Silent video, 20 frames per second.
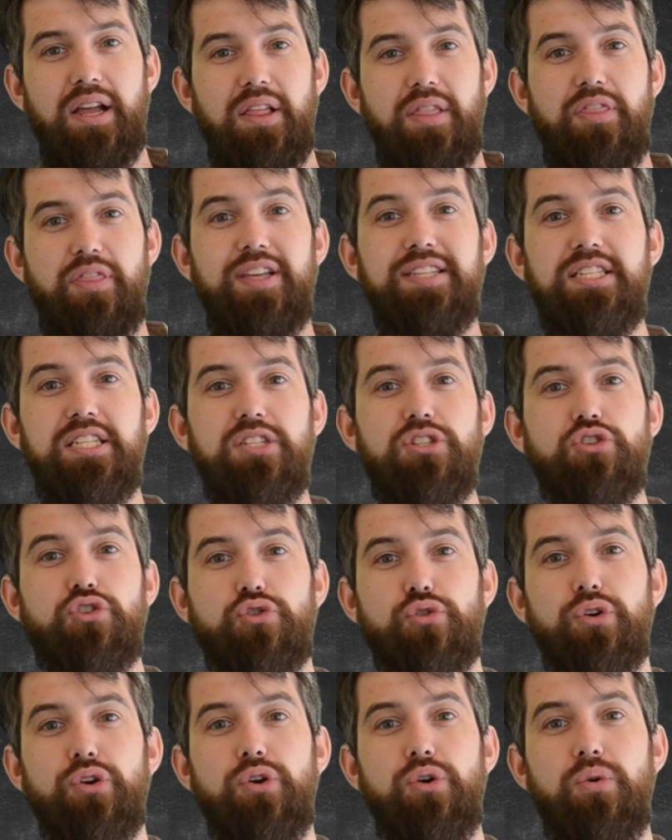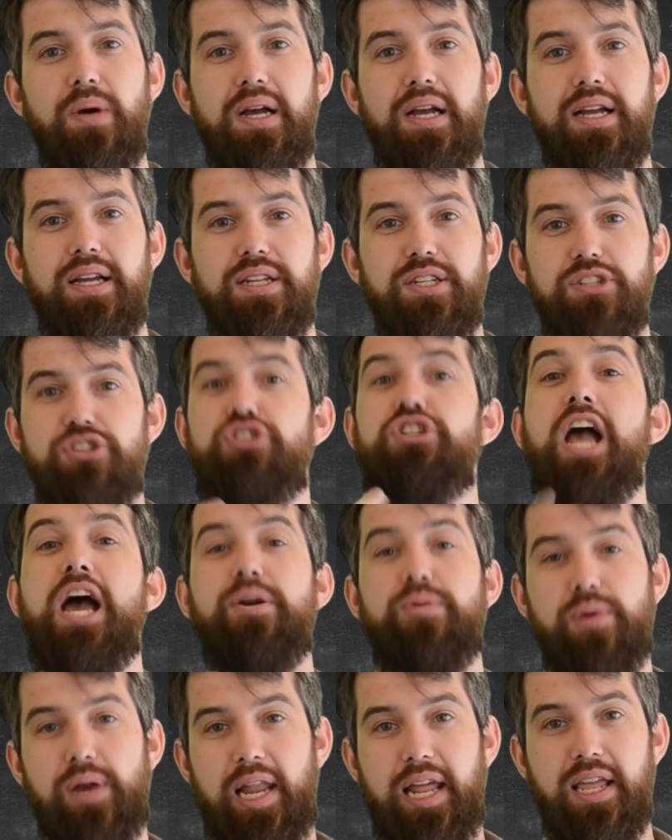This is true
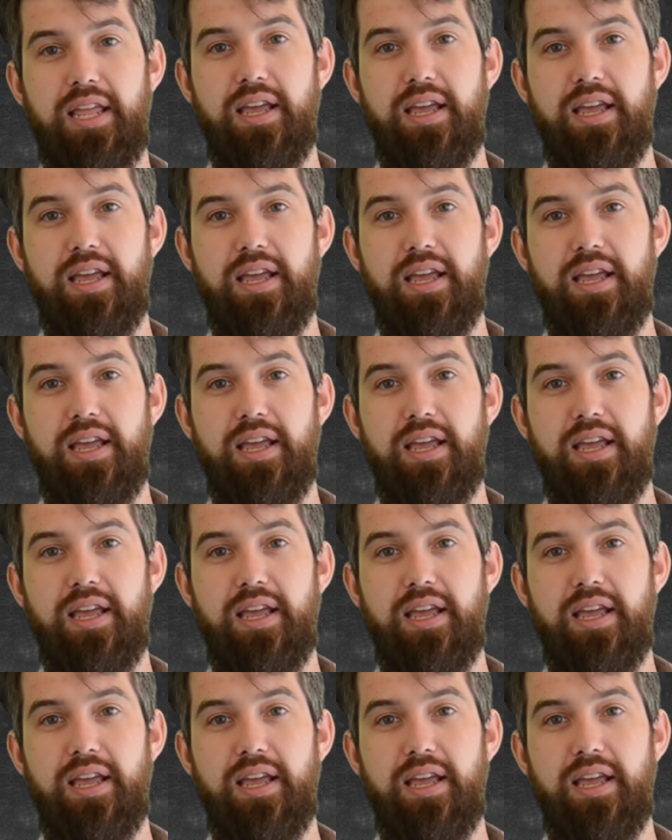generally.